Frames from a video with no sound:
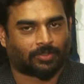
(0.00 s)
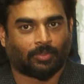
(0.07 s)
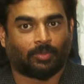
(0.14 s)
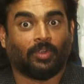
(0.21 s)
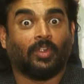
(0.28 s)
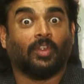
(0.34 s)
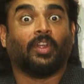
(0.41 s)

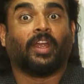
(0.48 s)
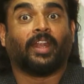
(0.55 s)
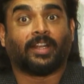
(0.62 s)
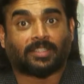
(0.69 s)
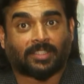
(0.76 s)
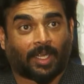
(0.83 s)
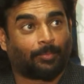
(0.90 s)
So
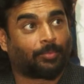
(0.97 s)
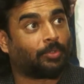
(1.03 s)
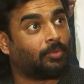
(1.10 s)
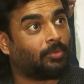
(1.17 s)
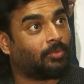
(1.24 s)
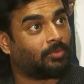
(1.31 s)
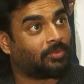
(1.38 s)
it has come
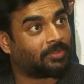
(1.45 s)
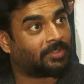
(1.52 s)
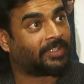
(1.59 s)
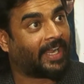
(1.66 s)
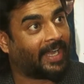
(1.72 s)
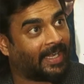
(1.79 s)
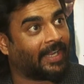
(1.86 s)
to
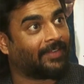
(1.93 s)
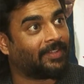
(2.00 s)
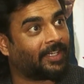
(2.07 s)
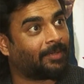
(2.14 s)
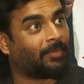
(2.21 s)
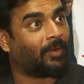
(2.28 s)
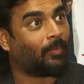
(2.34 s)
that level
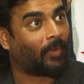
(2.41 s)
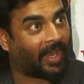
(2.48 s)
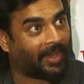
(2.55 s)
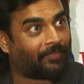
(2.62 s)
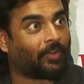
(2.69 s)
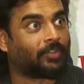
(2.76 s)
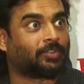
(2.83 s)
that my
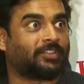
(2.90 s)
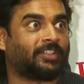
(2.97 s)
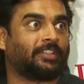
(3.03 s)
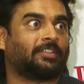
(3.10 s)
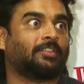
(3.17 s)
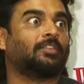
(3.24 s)
wife also says,